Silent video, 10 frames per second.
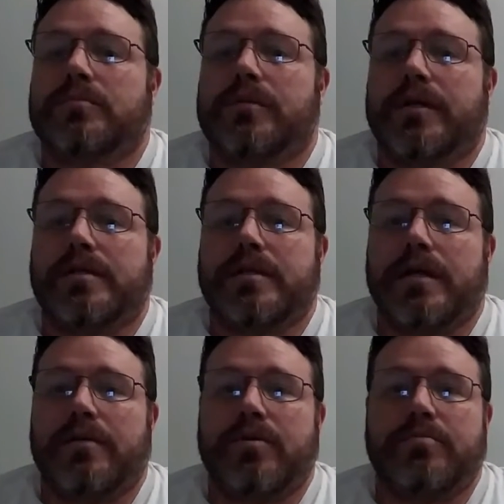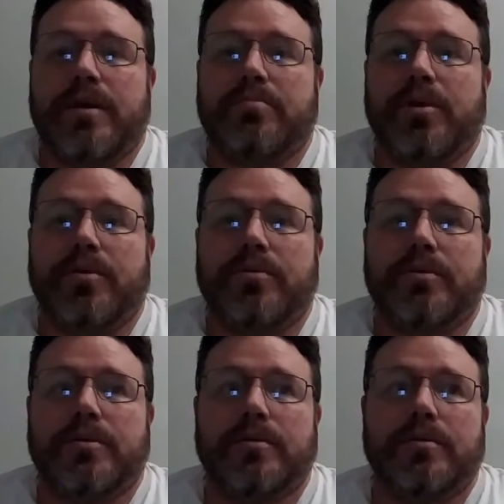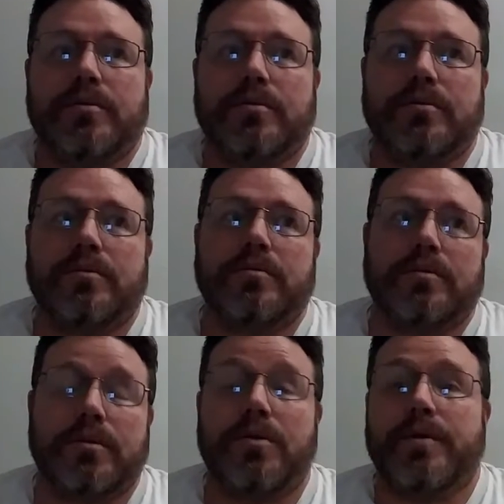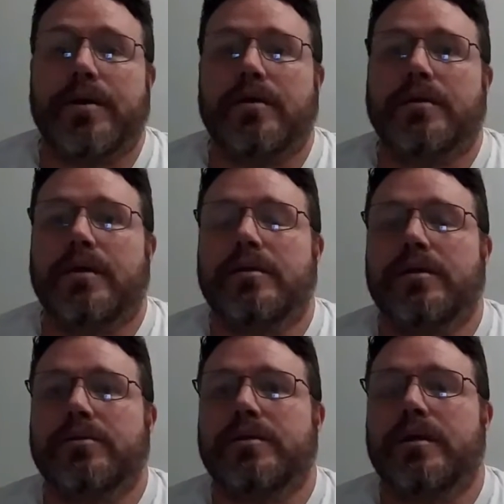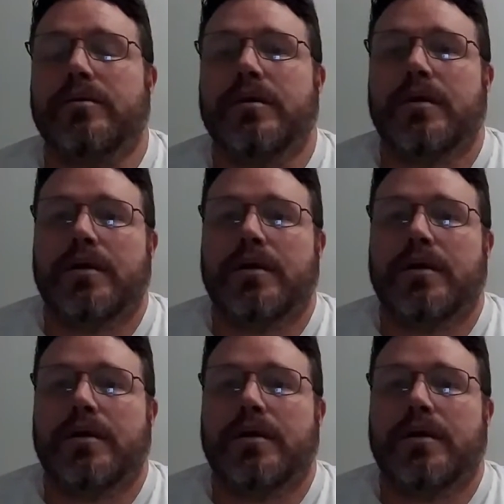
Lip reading: Like I said, I've owned my boat going on 10 years now.